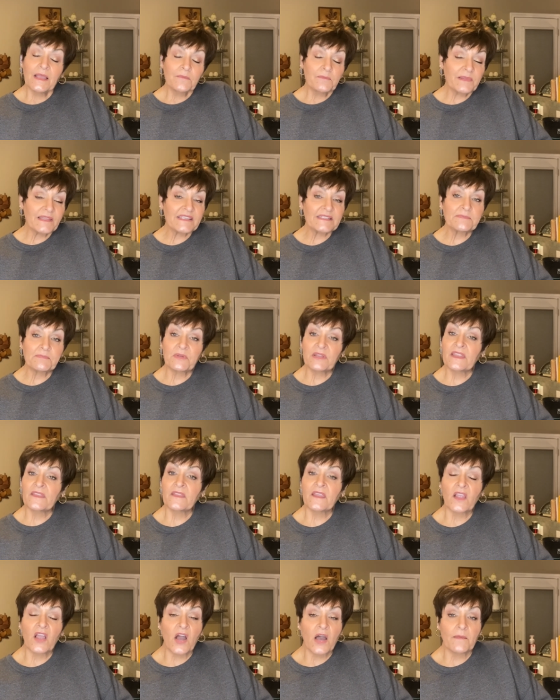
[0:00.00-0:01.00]
please put it in
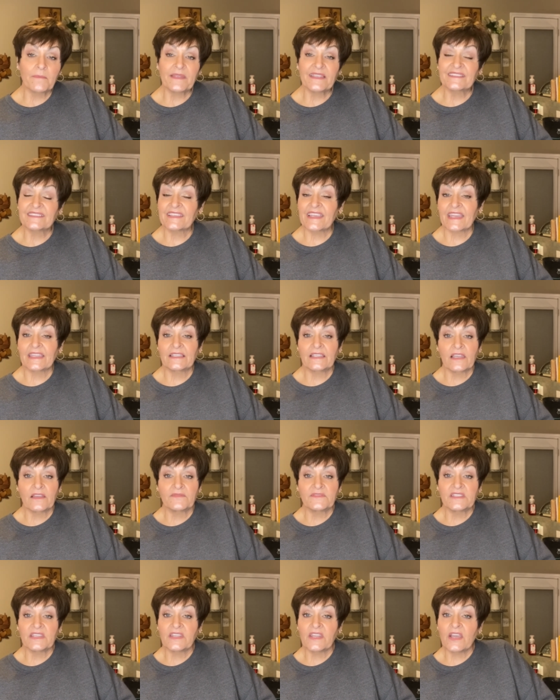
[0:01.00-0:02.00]
the comments. I'd
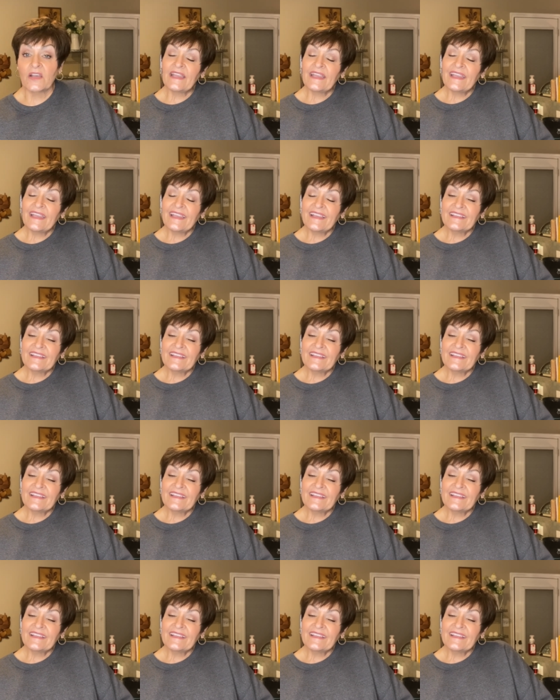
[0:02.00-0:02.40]
love to know.